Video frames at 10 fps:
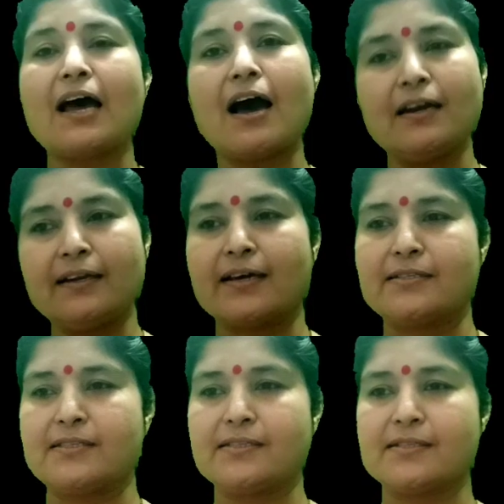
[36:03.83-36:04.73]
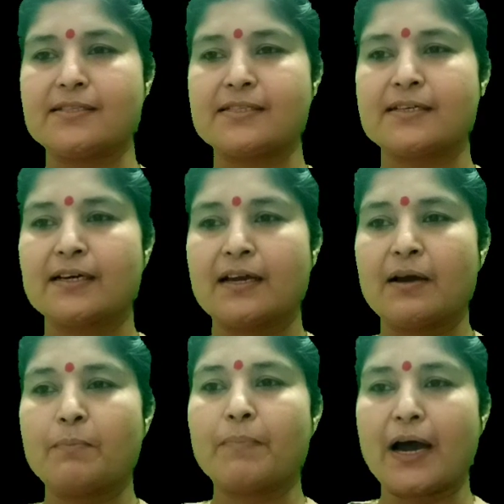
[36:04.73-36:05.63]
unconscious
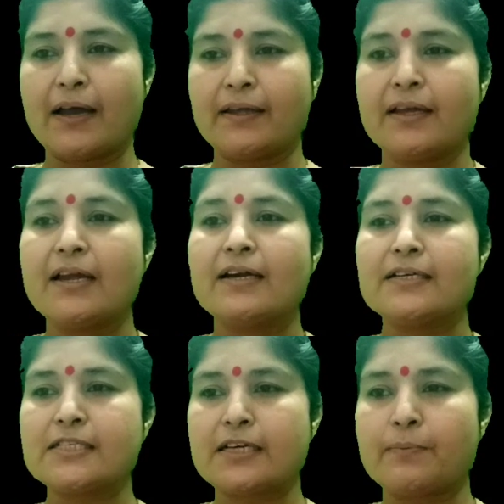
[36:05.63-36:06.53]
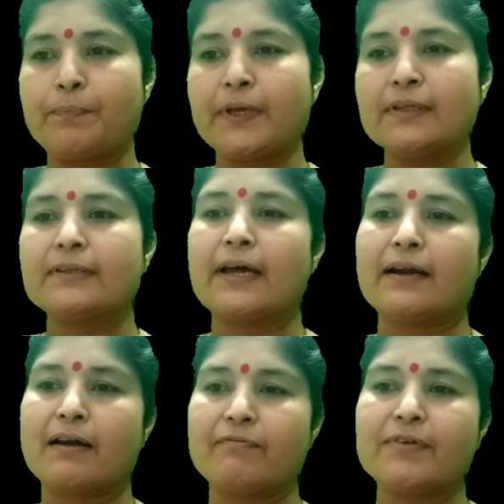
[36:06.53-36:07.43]
by disturbing the
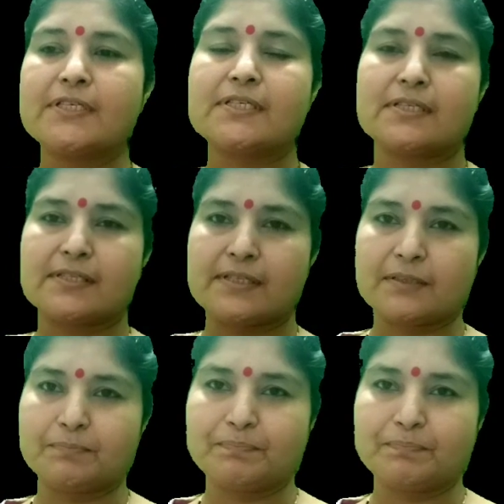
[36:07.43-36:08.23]
nervous system.